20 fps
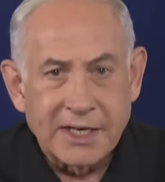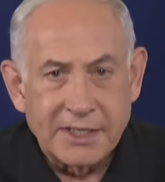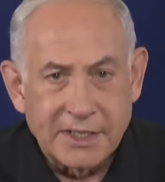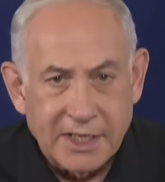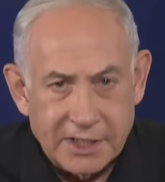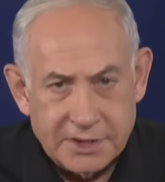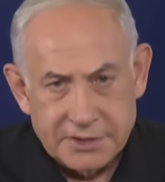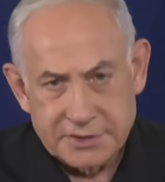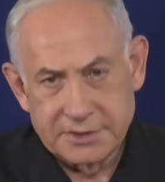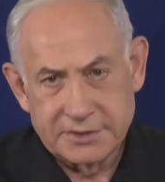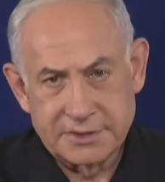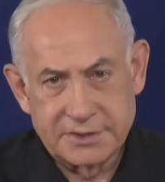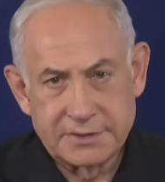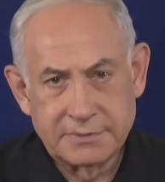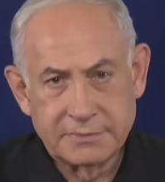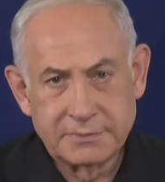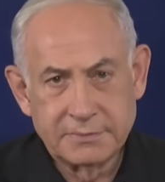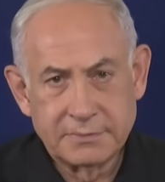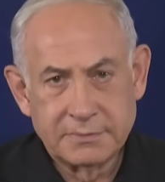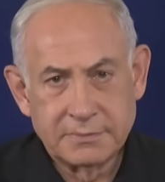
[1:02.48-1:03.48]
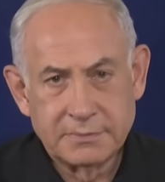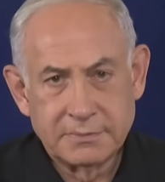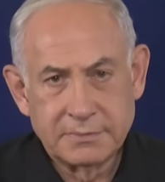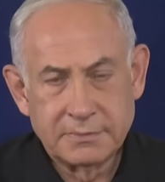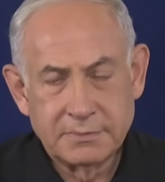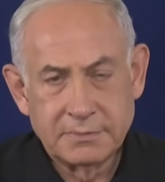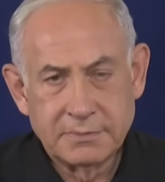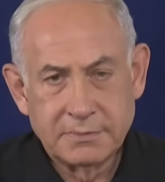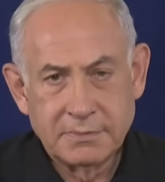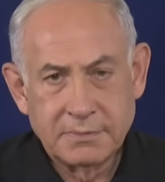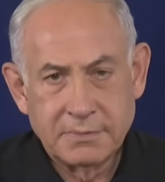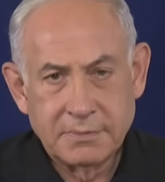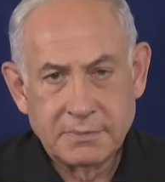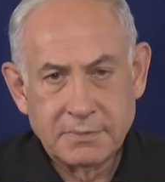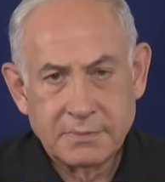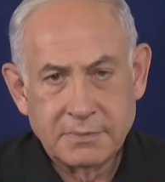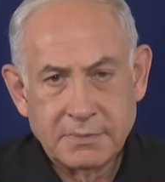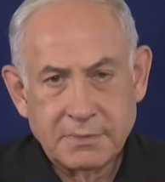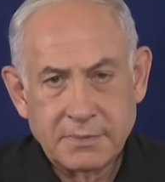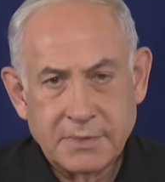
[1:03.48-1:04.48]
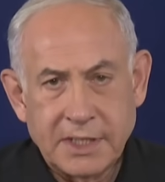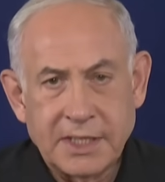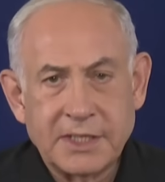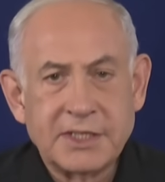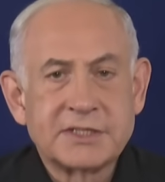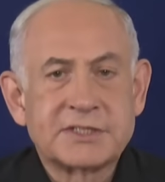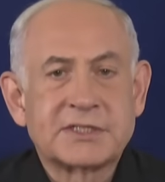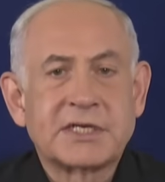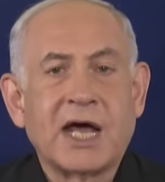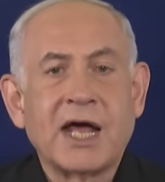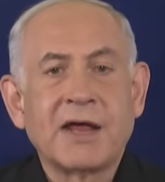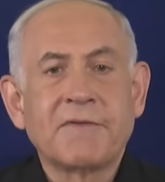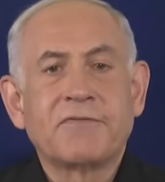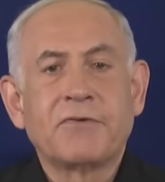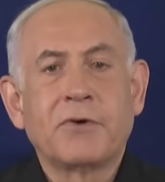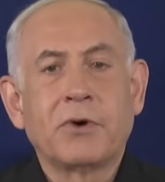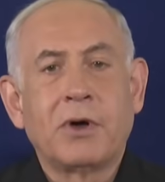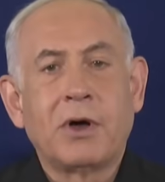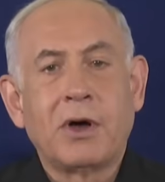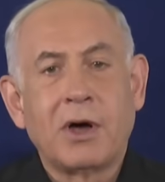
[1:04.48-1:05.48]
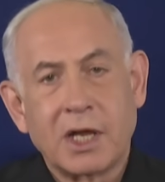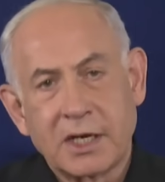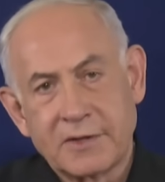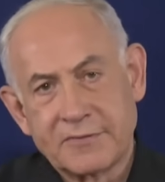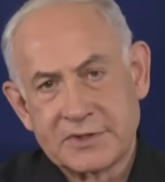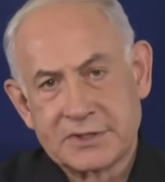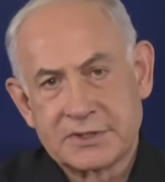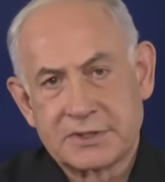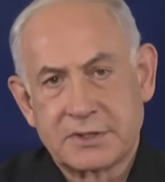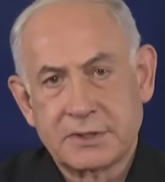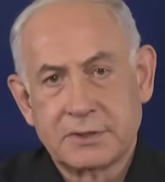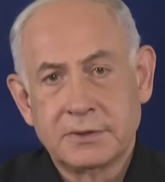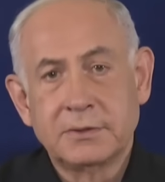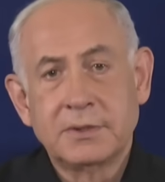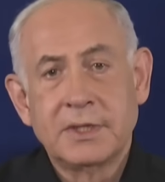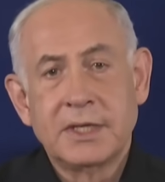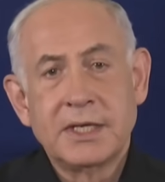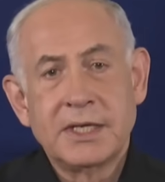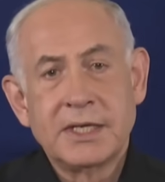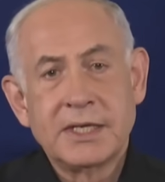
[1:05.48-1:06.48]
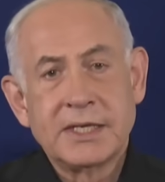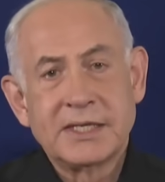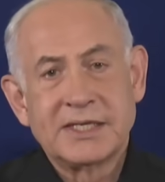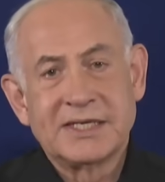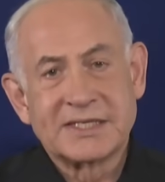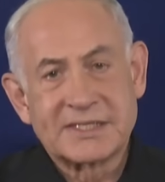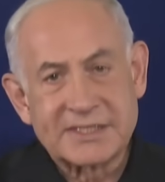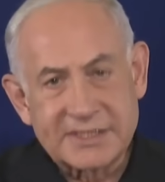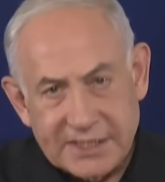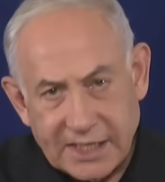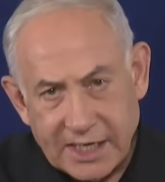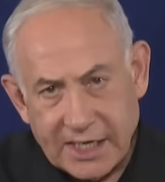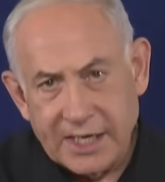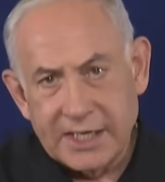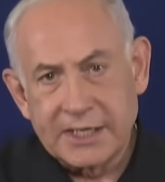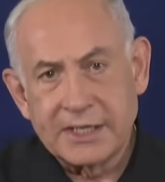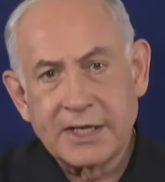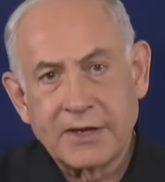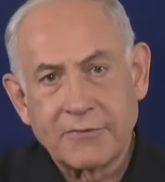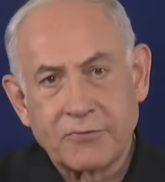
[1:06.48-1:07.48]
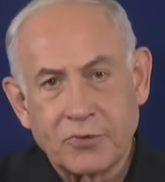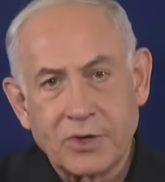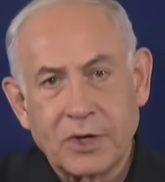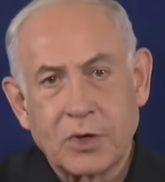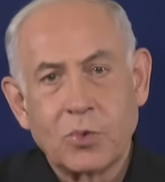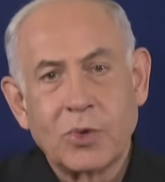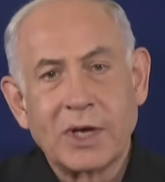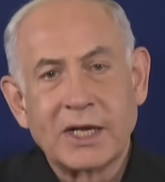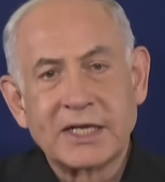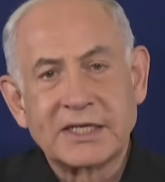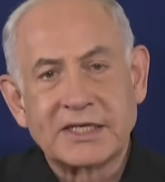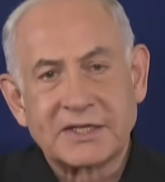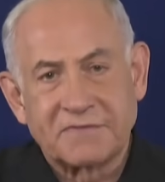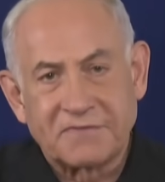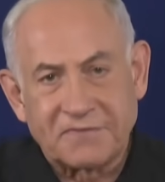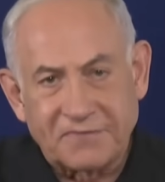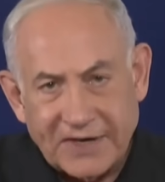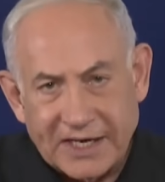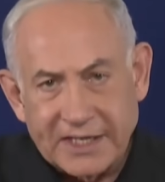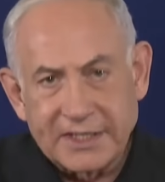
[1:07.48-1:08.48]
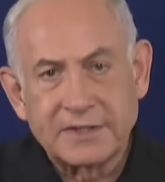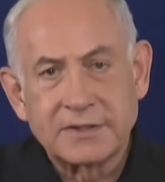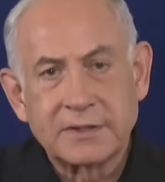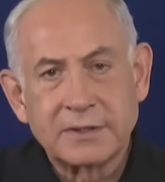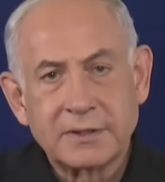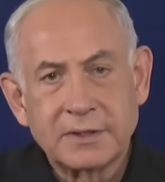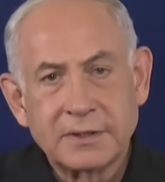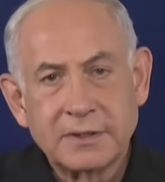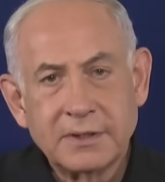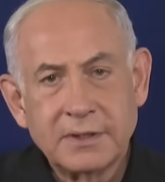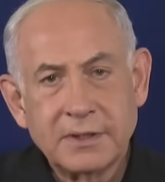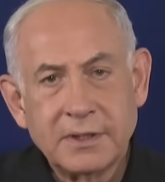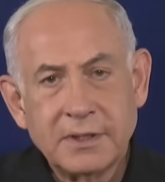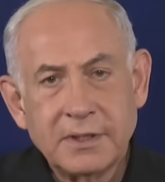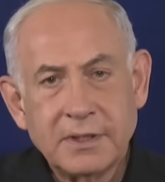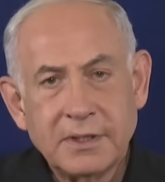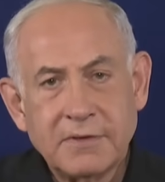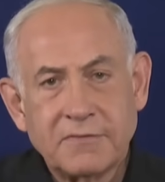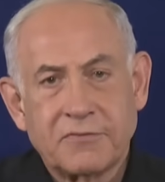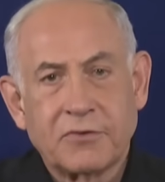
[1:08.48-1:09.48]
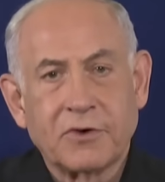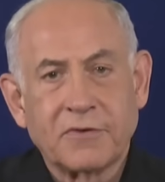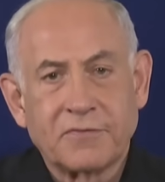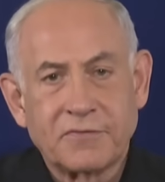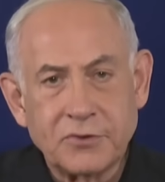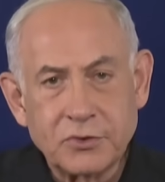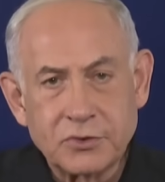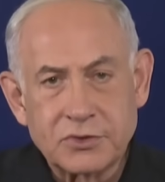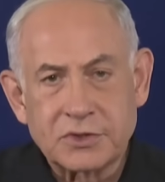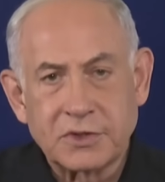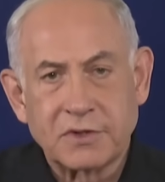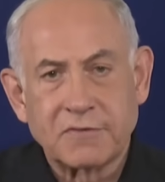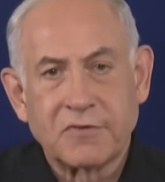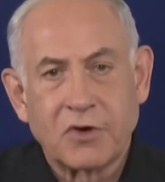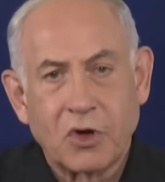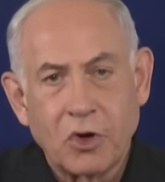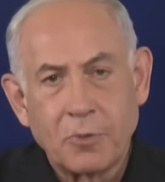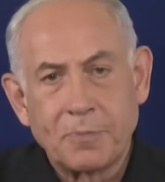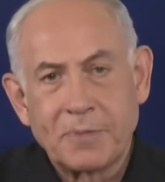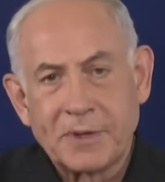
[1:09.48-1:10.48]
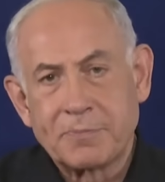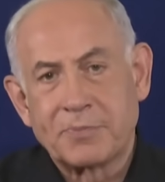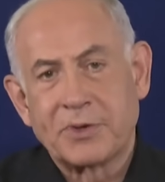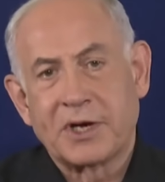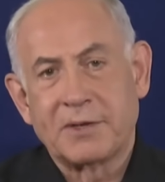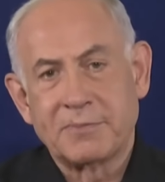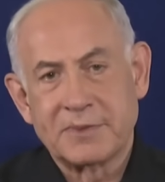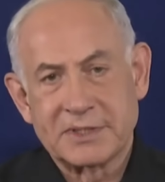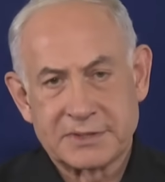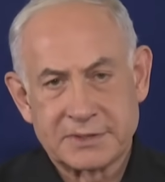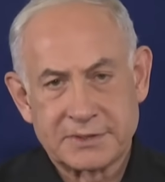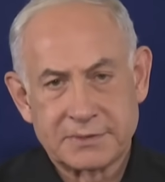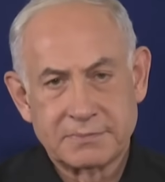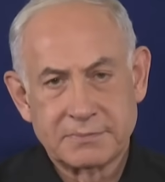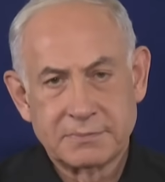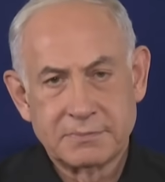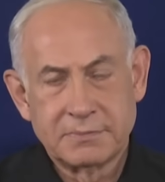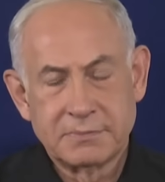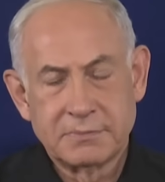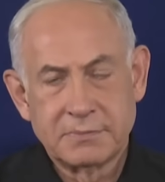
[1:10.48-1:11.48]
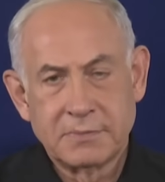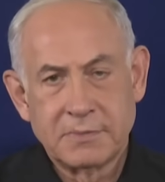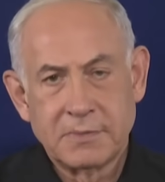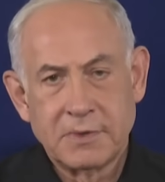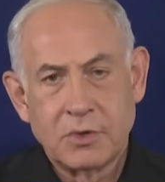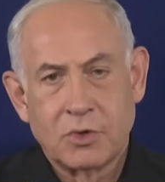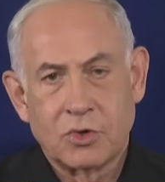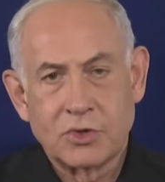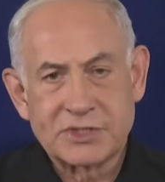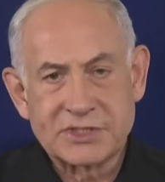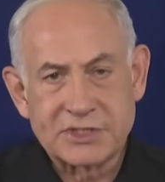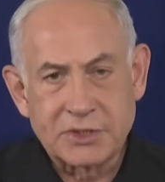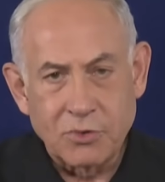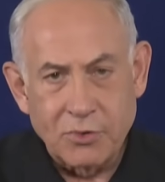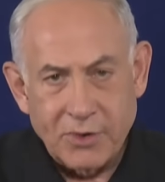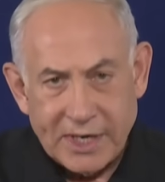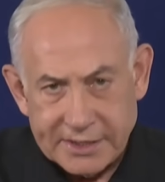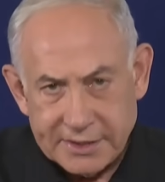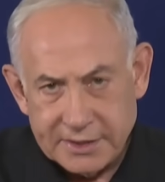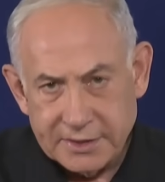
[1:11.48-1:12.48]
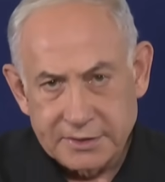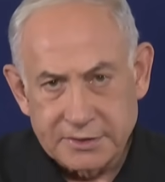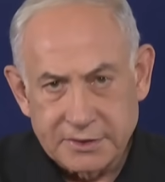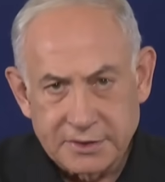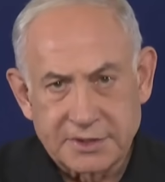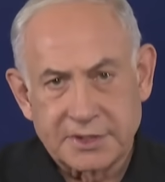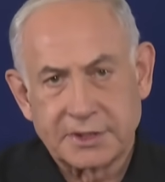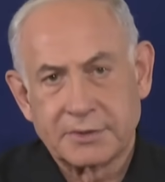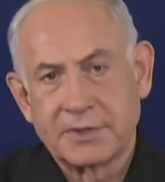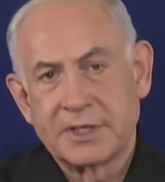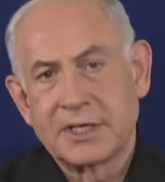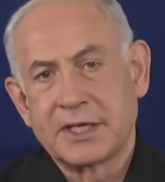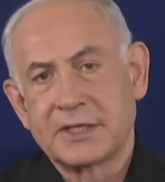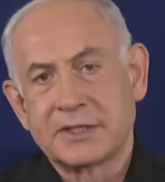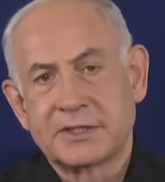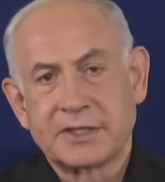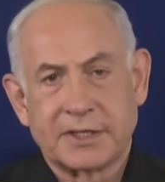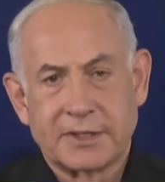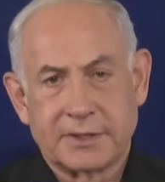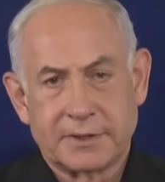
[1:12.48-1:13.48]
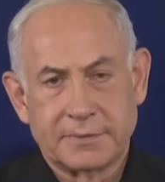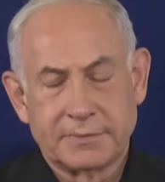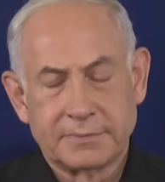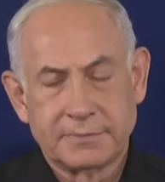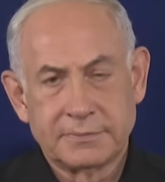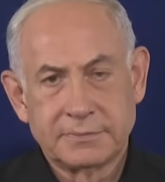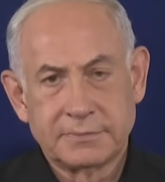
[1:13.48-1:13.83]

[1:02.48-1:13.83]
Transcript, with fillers: and nations. It is time for all of us to decide if we are willing to fight for a future of hope and promise or surrender to tyranny and terror.